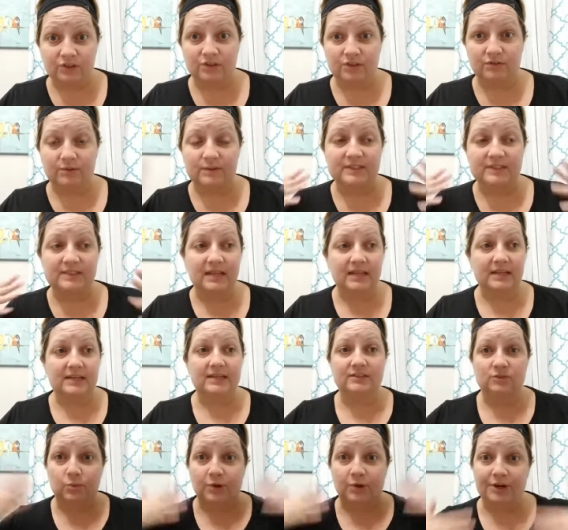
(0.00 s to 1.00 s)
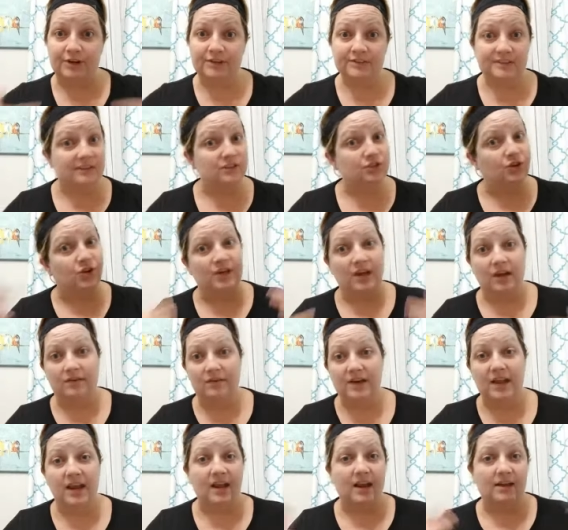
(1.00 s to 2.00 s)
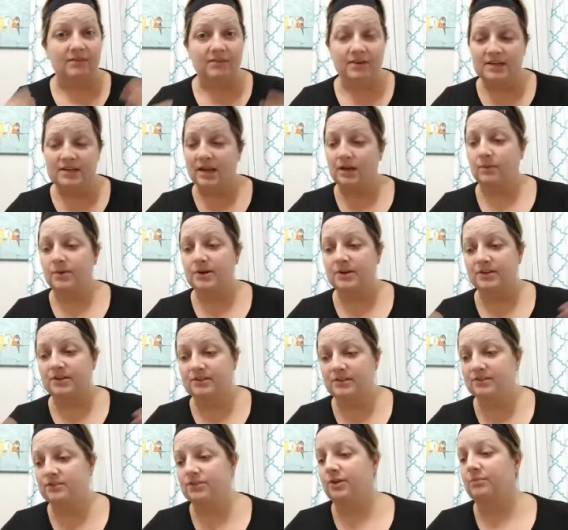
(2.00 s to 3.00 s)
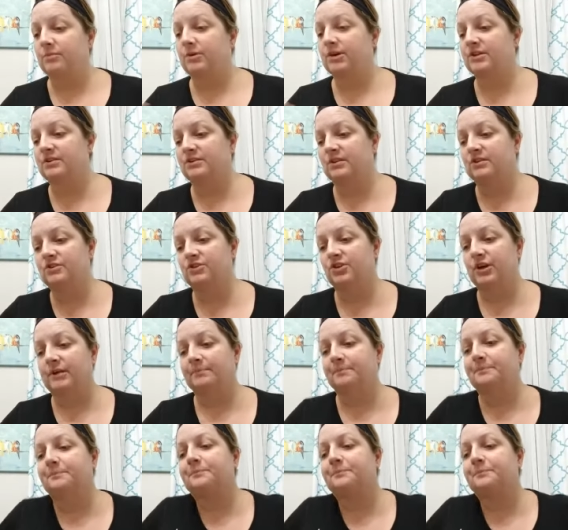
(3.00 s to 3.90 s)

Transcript: So everyone's telling us, wear your sunscreen every day, wear your sunscreen, wear your sunscreen.